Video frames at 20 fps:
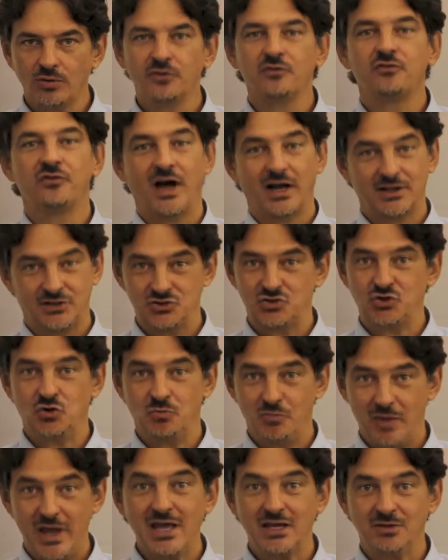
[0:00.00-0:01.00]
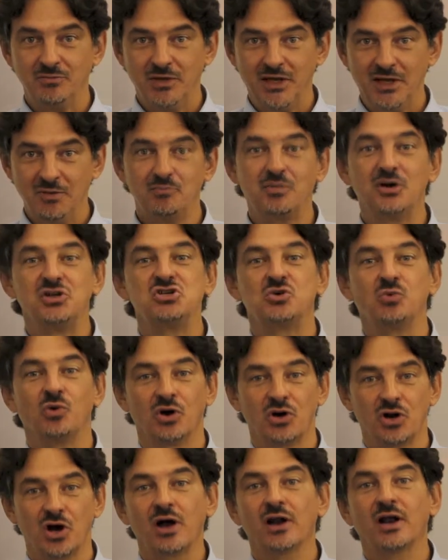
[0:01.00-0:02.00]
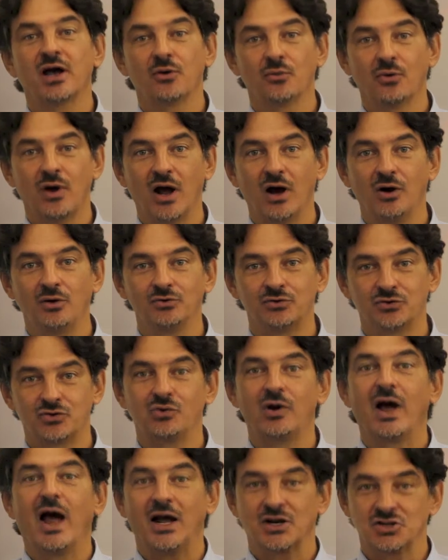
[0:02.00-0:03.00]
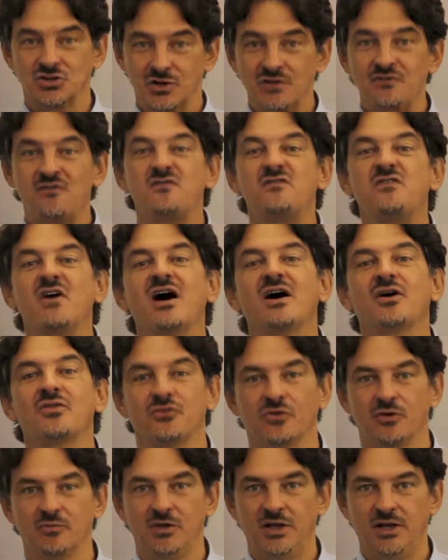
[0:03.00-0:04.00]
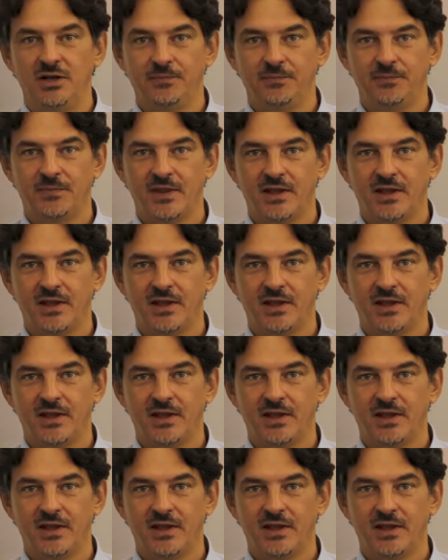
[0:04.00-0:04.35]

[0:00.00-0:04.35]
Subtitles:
the fact is you made me, but you were not around to actually father me.